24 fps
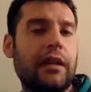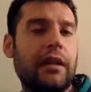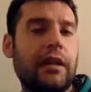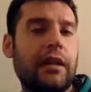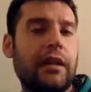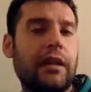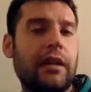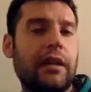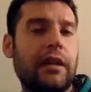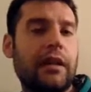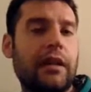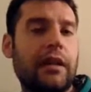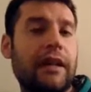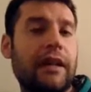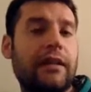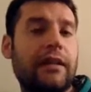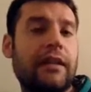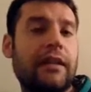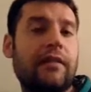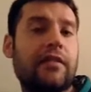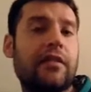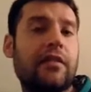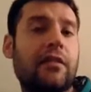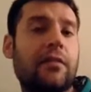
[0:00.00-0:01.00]
He says, "And you
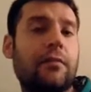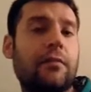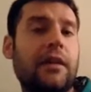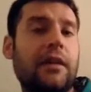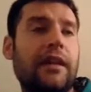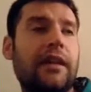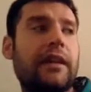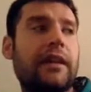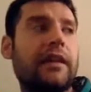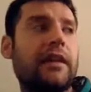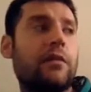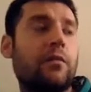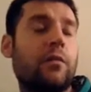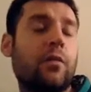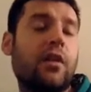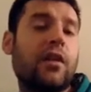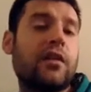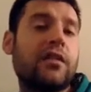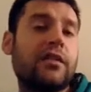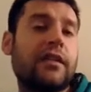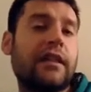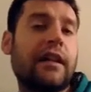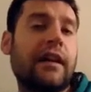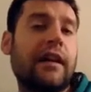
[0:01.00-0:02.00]
have to admit, he
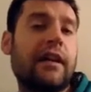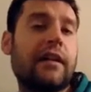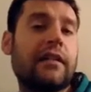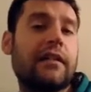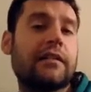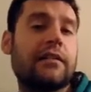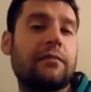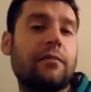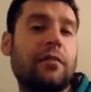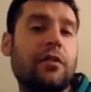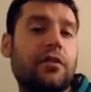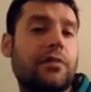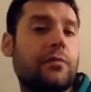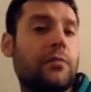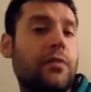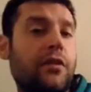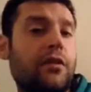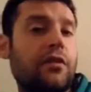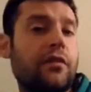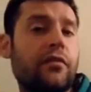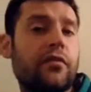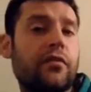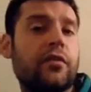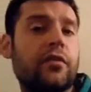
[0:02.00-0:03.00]
was God's most
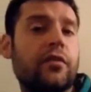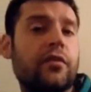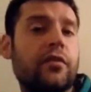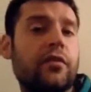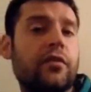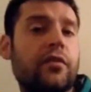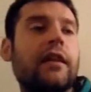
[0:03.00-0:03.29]
beautiful."